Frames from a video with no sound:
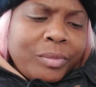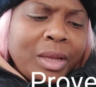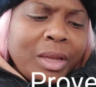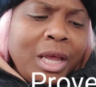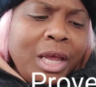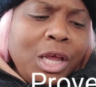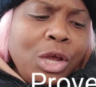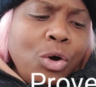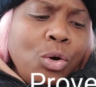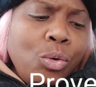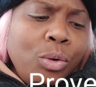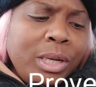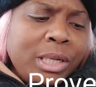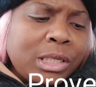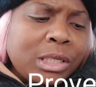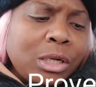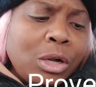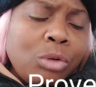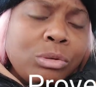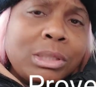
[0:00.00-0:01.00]
He who is
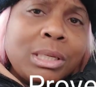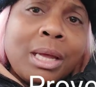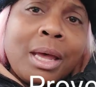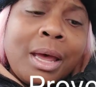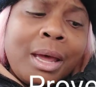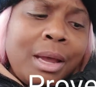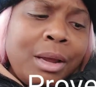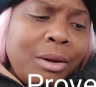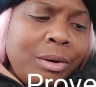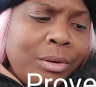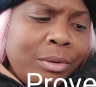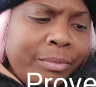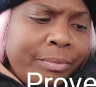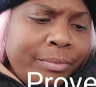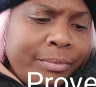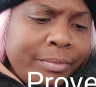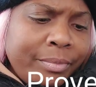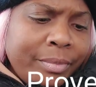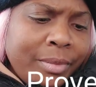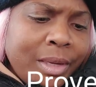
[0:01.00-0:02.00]
slow to anger
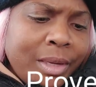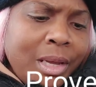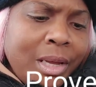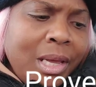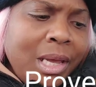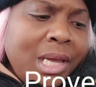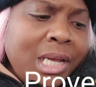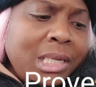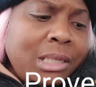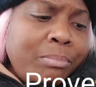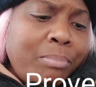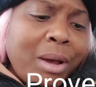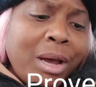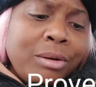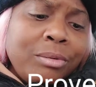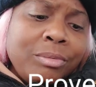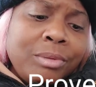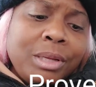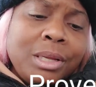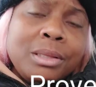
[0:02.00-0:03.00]
is
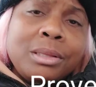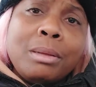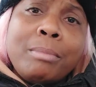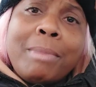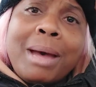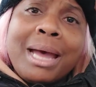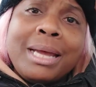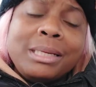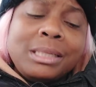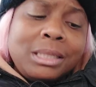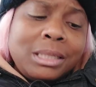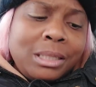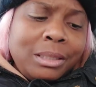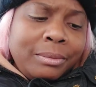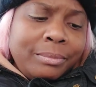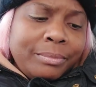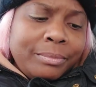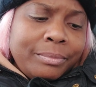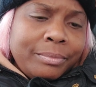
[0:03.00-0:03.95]
better than the mighty,